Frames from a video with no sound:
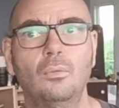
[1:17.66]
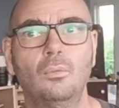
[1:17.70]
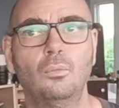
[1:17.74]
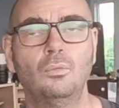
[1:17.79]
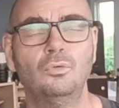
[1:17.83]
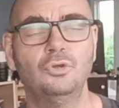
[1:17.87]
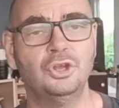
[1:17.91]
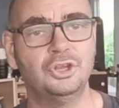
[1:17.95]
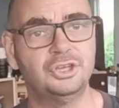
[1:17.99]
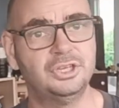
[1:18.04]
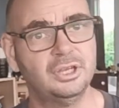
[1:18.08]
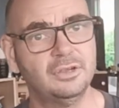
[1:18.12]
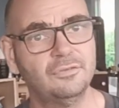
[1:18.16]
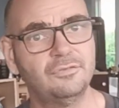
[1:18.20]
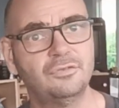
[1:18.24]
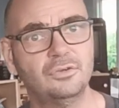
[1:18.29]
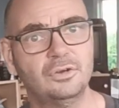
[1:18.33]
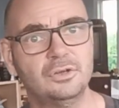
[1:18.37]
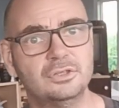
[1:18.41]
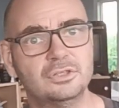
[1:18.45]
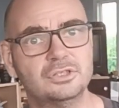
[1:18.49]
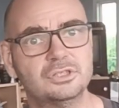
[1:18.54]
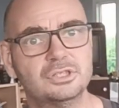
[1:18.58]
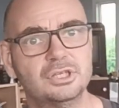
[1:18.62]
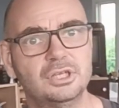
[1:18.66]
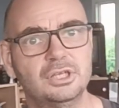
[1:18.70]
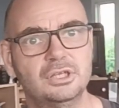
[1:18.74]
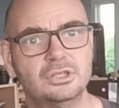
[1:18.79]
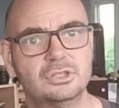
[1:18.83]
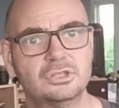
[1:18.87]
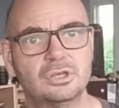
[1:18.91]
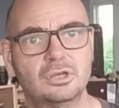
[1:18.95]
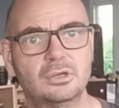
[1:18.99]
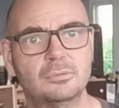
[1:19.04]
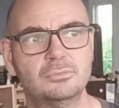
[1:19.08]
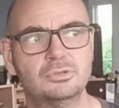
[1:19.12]
the difference in
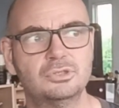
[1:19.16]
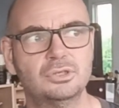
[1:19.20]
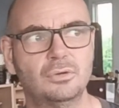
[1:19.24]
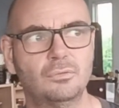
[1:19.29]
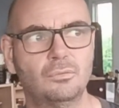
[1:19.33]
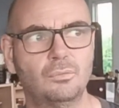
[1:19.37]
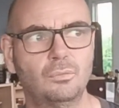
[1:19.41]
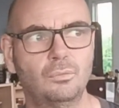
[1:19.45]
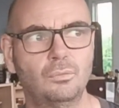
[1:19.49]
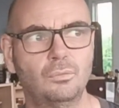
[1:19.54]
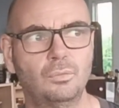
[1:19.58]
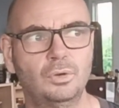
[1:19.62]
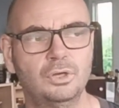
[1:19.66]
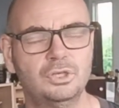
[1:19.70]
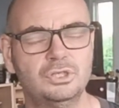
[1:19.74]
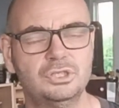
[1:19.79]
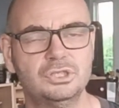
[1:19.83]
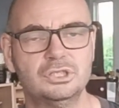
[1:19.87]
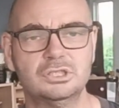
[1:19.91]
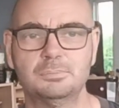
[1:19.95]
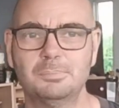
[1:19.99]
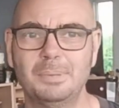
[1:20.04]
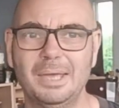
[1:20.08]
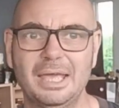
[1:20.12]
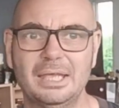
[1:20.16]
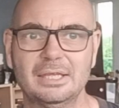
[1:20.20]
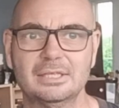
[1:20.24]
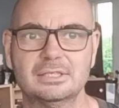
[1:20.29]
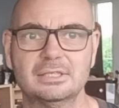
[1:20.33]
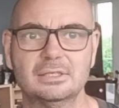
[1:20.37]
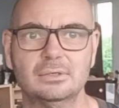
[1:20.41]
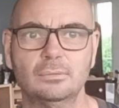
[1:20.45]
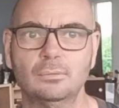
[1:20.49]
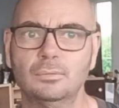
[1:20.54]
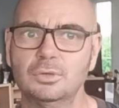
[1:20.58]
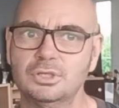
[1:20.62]
terms of which is
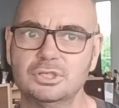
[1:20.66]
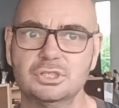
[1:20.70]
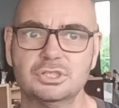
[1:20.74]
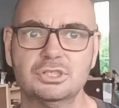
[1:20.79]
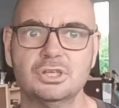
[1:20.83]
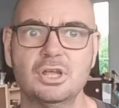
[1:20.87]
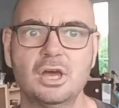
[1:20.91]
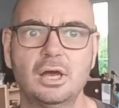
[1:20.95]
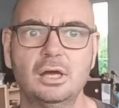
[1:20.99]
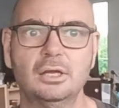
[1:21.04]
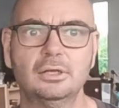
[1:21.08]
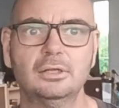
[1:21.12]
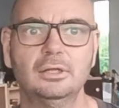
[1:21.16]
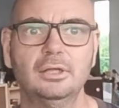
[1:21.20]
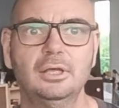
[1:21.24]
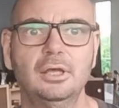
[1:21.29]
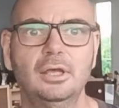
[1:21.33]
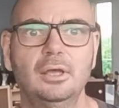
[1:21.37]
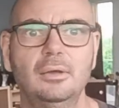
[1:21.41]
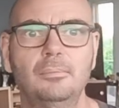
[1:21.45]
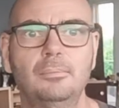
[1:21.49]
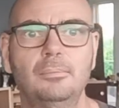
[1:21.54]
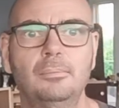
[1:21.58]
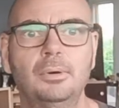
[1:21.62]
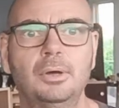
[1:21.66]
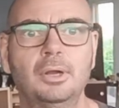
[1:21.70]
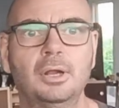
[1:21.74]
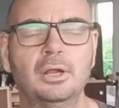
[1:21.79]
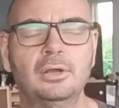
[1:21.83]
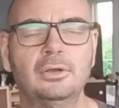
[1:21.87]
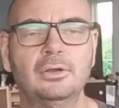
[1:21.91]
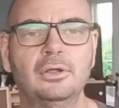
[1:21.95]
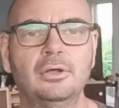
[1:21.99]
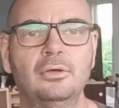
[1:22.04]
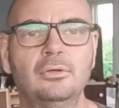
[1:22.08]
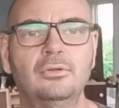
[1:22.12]
best and which is not, but I
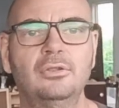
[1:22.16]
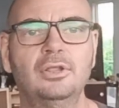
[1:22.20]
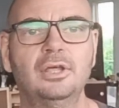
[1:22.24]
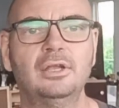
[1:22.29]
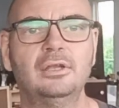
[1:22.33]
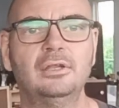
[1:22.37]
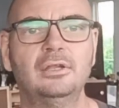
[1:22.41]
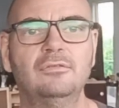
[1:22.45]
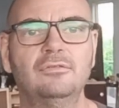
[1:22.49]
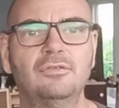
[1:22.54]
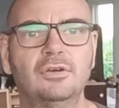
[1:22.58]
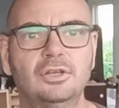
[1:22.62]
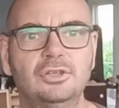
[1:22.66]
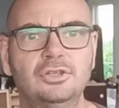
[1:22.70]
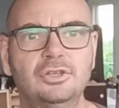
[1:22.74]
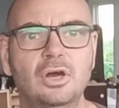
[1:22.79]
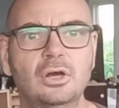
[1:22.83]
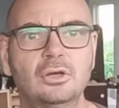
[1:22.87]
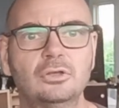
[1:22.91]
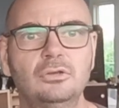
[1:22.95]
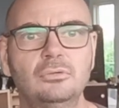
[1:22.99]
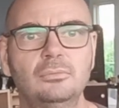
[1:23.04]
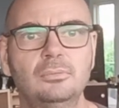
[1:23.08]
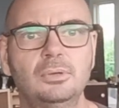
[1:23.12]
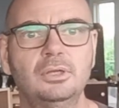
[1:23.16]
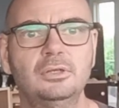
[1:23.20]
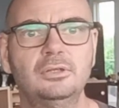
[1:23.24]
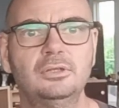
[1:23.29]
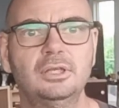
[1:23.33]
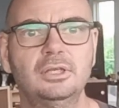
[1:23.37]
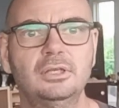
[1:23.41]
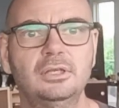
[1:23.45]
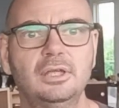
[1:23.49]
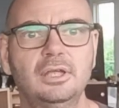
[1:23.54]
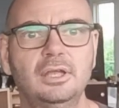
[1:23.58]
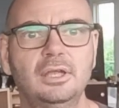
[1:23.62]
know that if I document
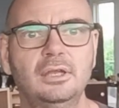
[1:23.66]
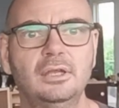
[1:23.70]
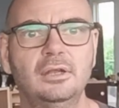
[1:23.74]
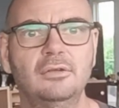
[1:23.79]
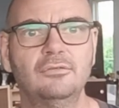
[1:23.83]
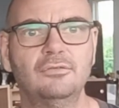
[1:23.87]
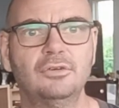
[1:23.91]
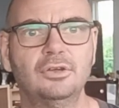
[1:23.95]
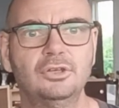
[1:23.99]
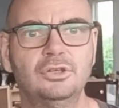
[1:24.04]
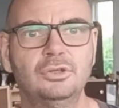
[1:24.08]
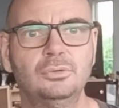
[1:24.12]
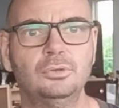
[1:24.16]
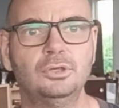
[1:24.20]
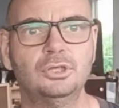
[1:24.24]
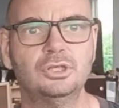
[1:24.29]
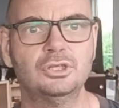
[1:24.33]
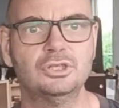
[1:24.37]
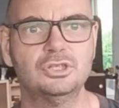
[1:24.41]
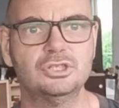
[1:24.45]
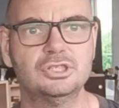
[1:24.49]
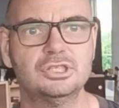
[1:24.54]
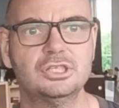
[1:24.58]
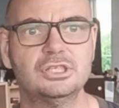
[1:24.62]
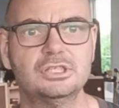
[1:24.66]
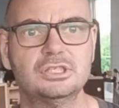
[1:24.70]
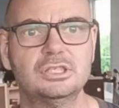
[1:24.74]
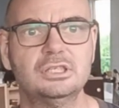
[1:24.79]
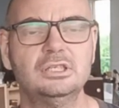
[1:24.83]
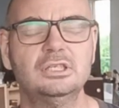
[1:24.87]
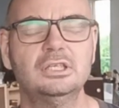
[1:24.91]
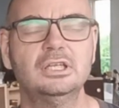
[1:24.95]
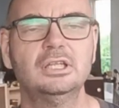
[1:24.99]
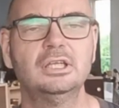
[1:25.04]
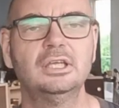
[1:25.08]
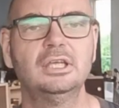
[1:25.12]
it and if I do it
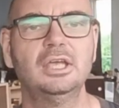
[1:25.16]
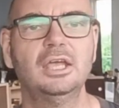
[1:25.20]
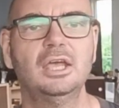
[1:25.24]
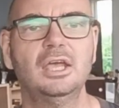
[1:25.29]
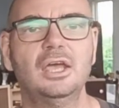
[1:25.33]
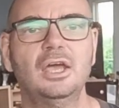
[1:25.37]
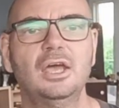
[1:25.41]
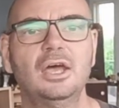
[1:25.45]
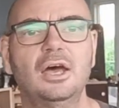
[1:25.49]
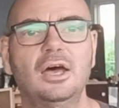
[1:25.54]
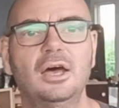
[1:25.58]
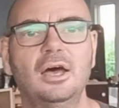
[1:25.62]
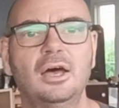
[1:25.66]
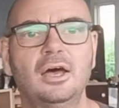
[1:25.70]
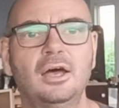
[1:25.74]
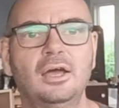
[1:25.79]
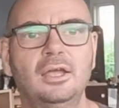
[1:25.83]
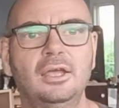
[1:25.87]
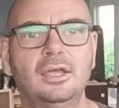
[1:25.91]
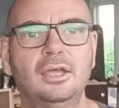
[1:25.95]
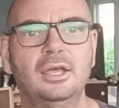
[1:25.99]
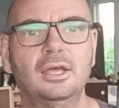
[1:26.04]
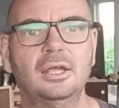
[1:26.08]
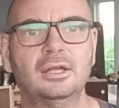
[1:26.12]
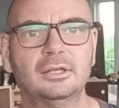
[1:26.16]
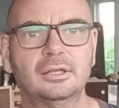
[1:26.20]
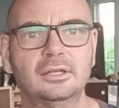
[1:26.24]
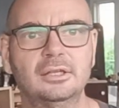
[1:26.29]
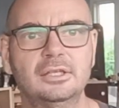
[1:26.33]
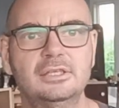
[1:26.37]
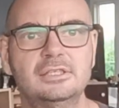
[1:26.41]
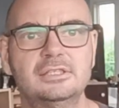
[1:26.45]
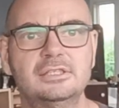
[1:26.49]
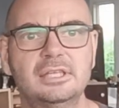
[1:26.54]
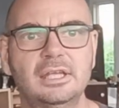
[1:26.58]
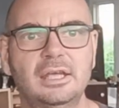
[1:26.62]
consistently, I at
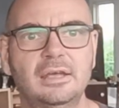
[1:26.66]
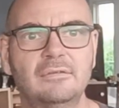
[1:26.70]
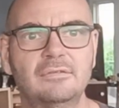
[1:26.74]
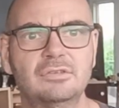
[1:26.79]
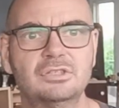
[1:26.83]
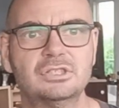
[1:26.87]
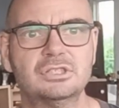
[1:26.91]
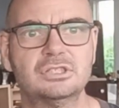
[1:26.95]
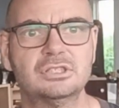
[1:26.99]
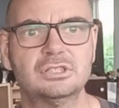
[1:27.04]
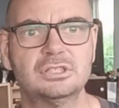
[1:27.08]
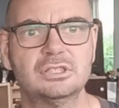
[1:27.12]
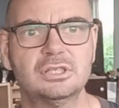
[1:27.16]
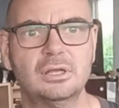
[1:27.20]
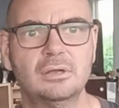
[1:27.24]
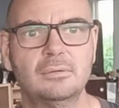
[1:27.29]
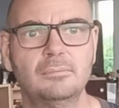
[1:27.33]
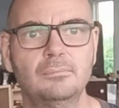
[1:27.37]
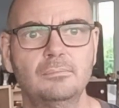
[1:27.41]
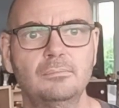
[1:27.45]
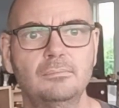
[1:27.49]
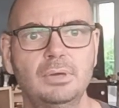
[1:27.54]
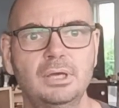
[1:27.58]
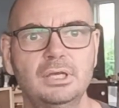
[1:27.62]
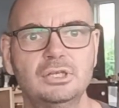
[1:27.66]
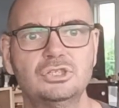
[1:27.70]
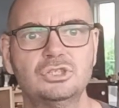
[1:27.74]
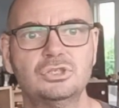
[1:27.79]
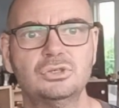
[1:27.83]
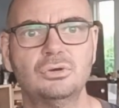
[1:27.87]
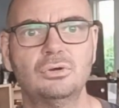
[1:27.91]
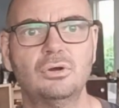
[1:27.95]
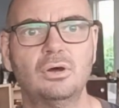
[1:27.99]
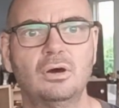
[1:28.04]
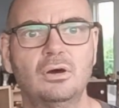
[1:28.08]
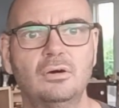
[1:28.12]
least have some
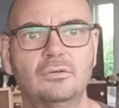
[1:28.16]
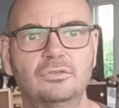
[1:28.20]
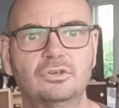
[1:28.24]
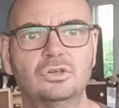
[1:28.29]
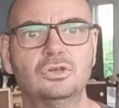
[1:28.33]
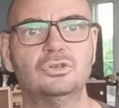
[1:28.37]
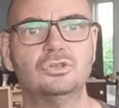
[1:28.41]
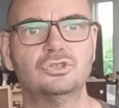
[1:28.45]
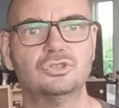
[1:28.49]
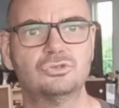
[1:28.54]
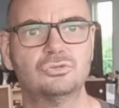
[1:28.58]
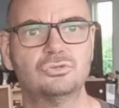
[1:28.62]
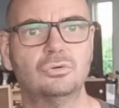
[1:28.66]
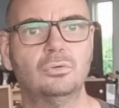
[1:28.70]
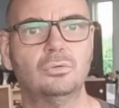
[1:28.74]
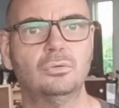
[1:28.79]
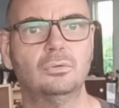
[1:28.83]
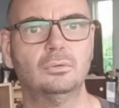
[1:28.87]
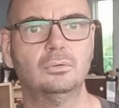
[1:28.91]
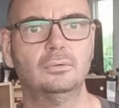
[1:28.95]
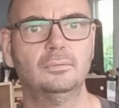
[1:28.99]
measure of control.